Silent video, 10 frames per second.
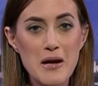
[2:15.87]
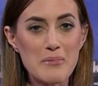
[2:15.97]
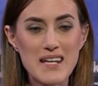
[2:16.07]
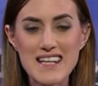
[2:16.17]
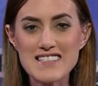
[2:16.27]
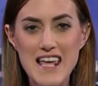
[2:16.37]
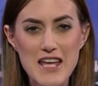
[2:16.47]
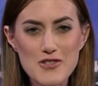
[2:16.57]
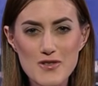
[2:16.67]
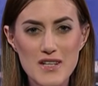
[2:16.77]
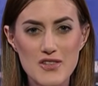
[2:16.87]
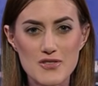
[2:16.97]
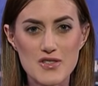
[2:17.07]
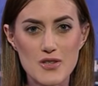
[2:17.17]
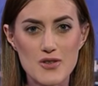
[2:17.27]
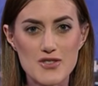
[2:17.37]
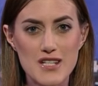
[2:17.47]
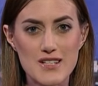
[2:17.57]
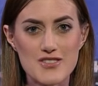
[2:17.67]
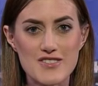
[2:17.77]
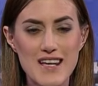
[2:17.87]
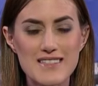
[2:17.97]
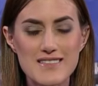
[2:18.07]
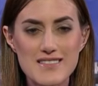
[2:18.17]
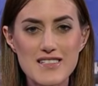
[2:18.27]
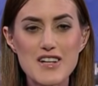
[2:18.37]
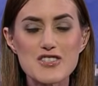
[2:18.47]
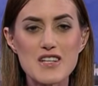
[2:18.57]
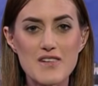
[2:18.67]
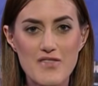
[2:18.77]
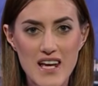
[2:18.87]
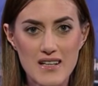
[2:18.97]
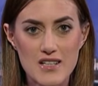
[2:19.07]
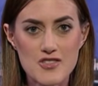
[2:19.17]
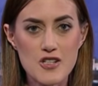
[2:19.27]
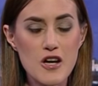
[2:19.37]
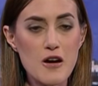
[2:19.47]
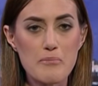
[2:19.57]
But he's entering those negotiations at such an advantage.